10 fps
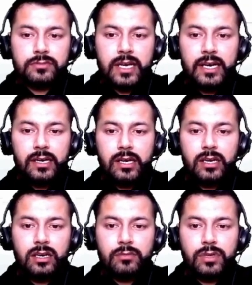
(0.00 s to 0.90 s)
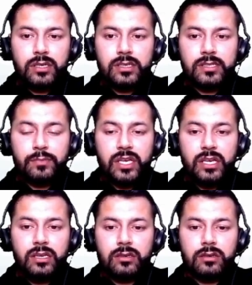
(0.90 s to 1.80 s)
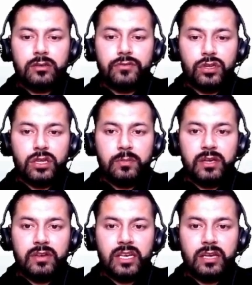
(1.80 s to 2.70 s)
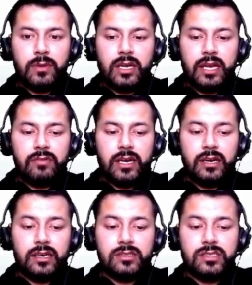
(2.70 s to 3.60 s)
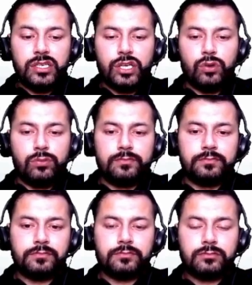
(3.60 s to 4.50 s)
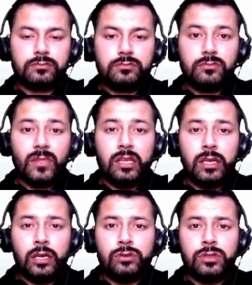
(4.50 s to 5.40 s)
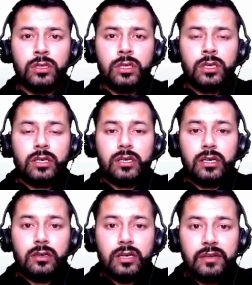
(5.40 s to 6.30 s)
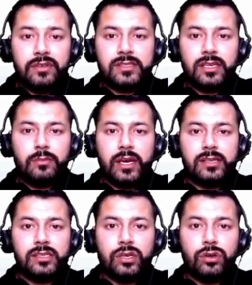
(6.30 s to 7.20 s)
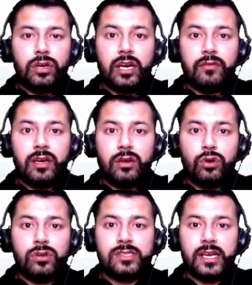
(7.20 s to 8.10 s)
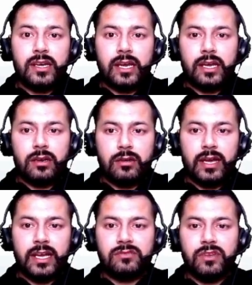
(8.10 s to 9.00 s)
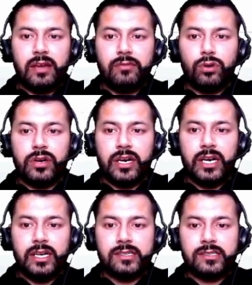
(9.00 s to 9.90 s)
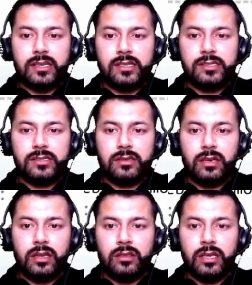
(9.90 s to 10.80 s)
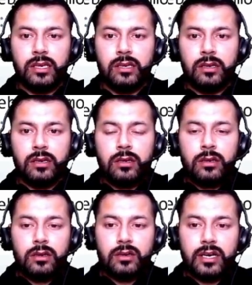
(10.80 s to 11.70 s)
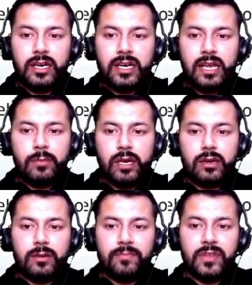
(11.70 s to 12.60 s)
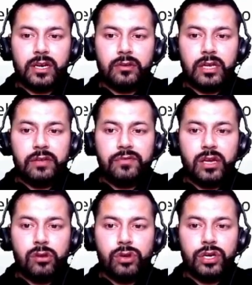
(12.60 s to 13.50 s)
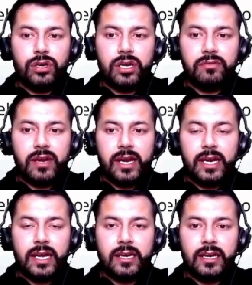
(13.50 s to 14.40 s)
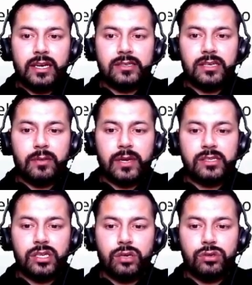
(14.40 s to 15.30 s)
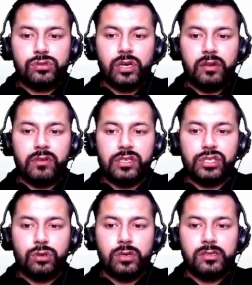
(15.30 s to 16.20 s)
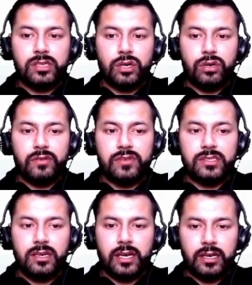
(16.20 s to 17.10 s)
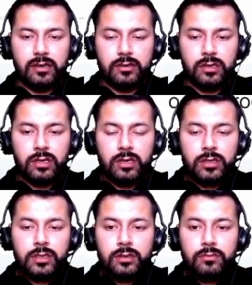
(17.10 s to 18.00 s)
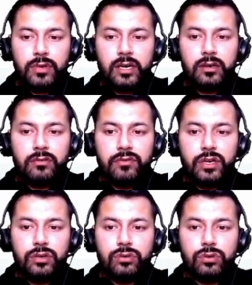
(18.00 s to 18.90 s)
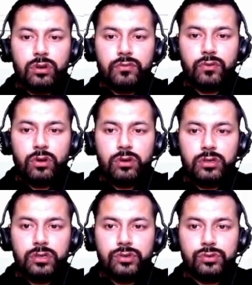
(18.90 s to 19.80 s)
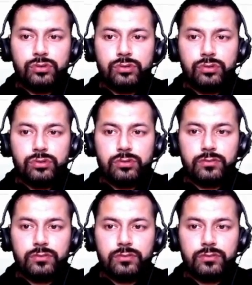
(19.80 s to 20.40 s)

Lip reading: Enter a number, the b, for the b variable I will enter 0. Now division by 0, it will cause an error, as we have already discussed in the runtime error, that if we are going to divide any digit by 0, so it will show a 0 division error. But we do not want to